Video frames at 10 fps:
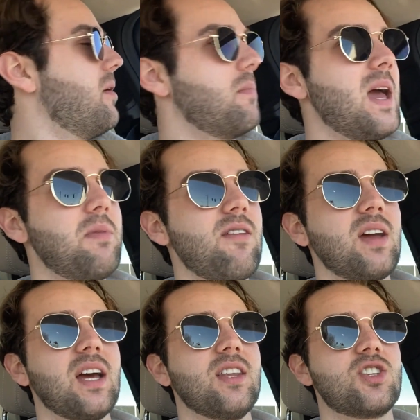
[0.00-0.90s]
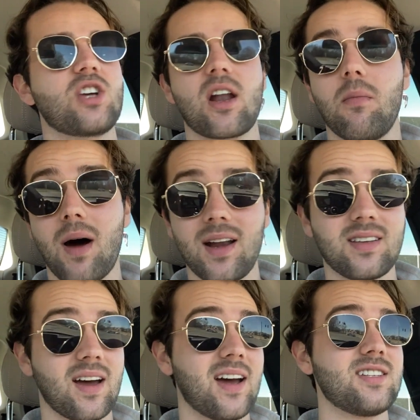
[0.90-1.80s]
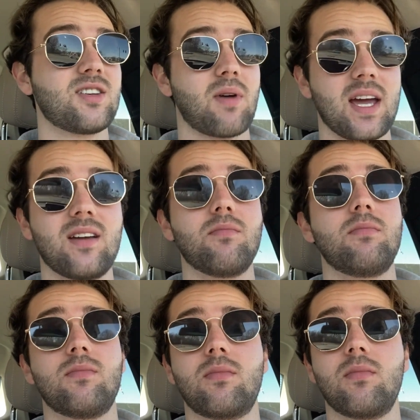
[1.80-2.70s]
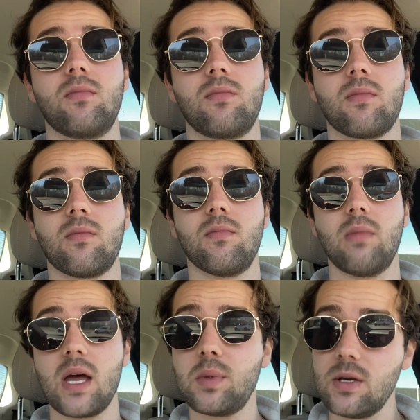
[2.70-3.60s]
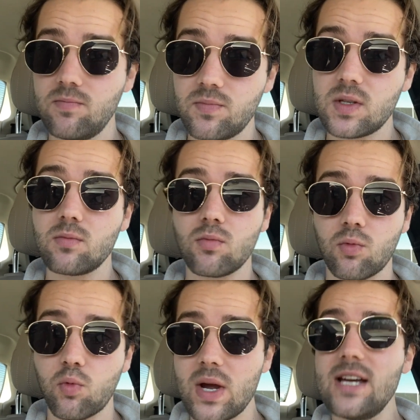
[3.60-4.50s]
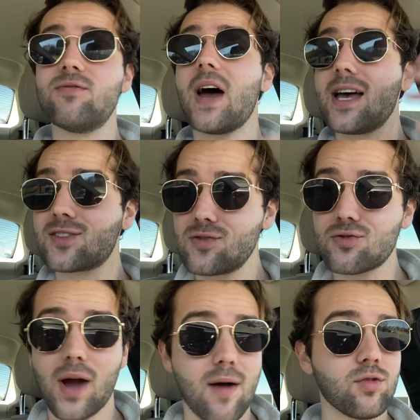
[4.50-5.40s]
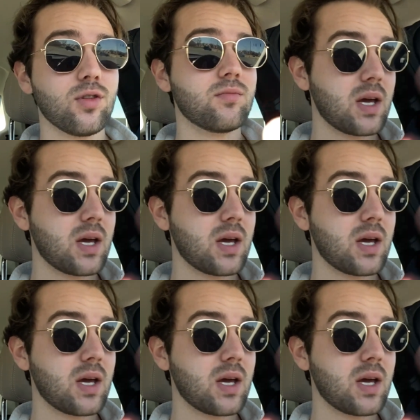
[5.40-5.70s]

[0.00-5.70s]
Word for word: Maybe even get this channel monetized so I could maybe reinvest and travel and